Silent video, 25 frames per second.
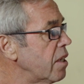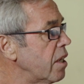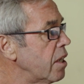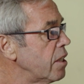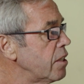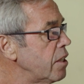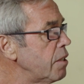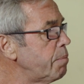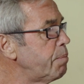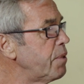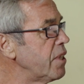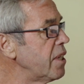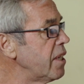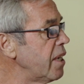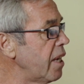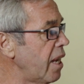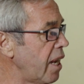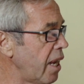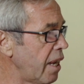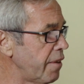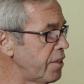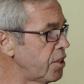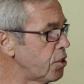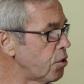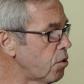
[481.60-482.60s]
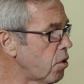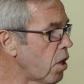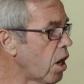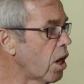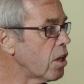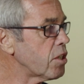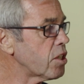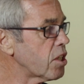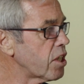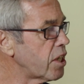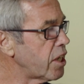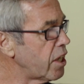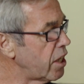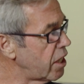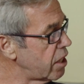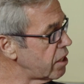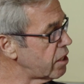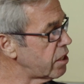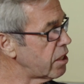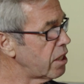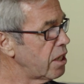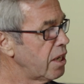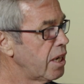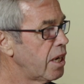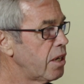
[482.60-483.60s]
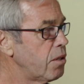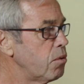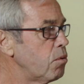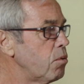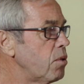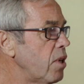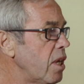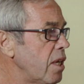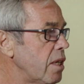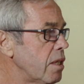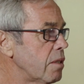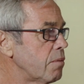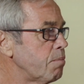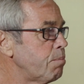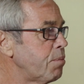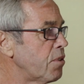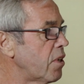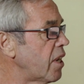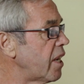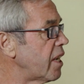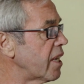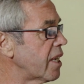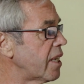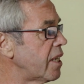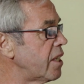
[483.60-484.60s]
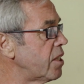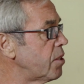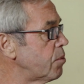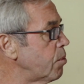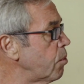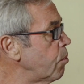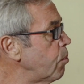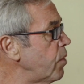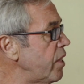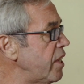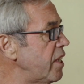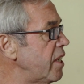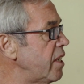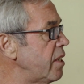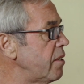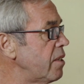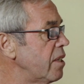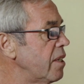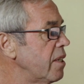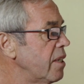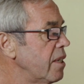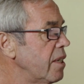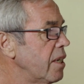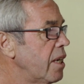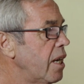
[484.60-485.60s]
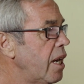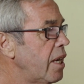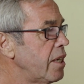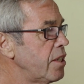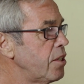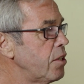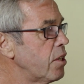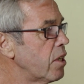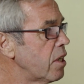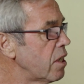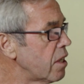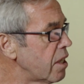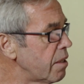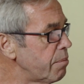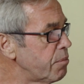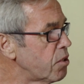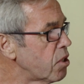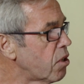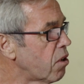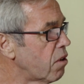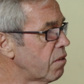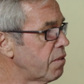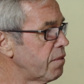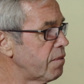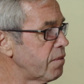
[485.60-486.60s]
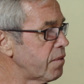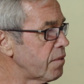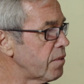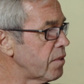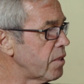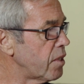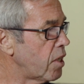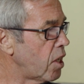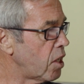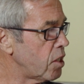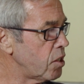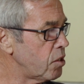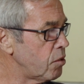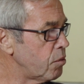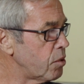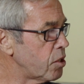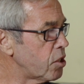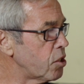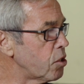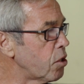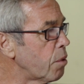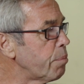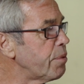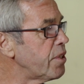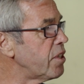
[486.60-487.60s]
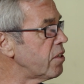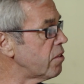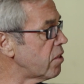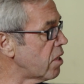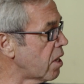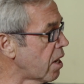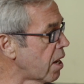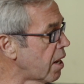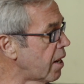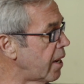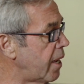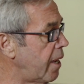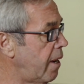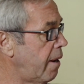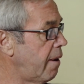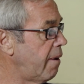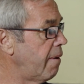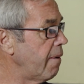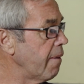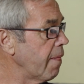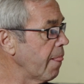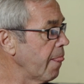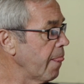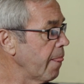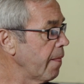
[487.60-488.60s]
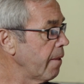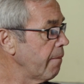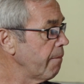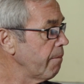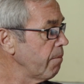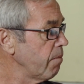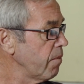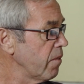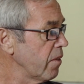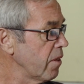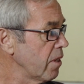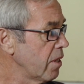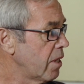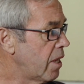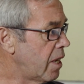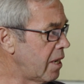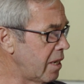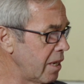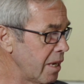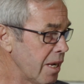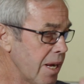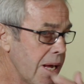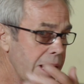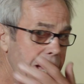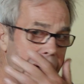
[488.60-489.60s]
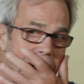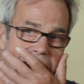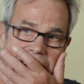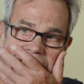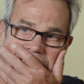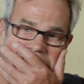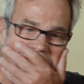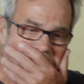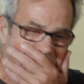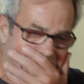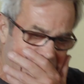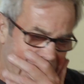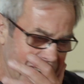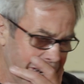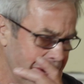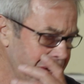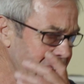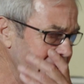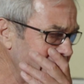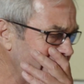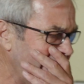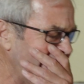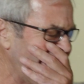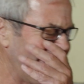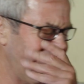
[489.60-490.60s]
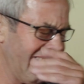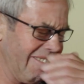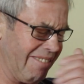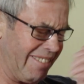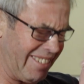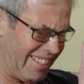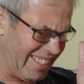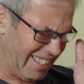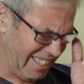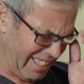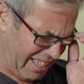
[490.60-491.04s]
You'd had your ass kicked, and all our Brite kids were winning, and you climbed off, and you were sobbing your heart out. I still can't.